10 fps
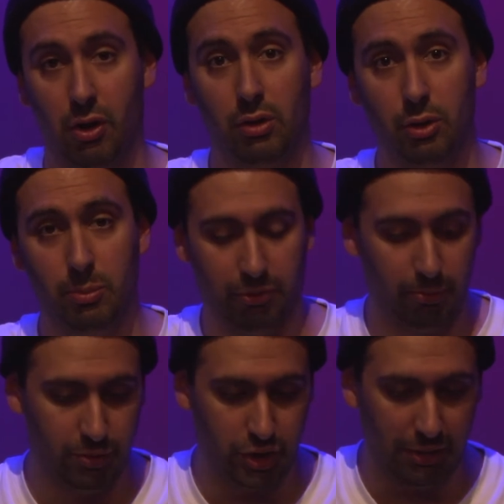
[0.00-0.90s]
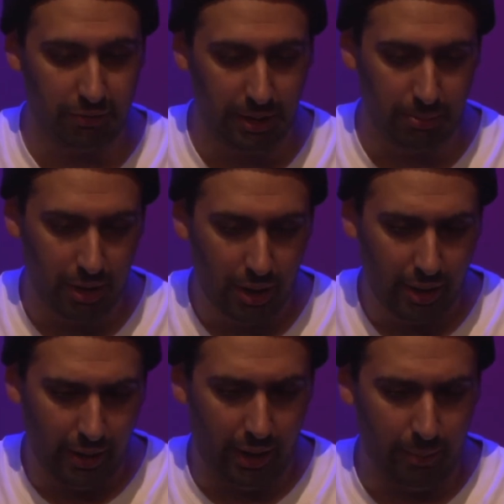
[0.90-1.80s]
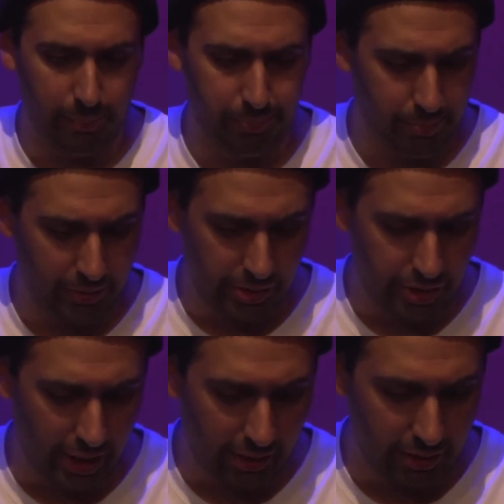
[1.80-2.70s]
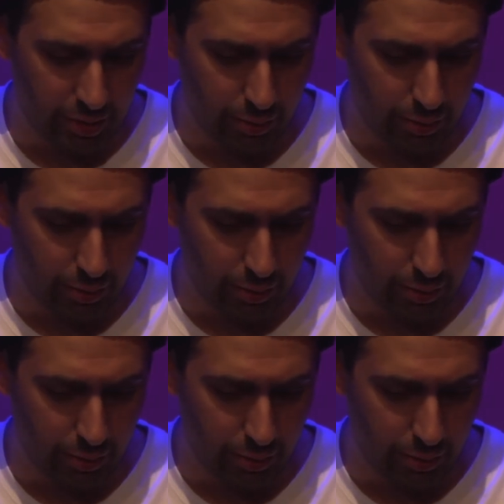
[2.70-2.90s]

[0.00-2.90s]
a loop from G-Flip. But this challenge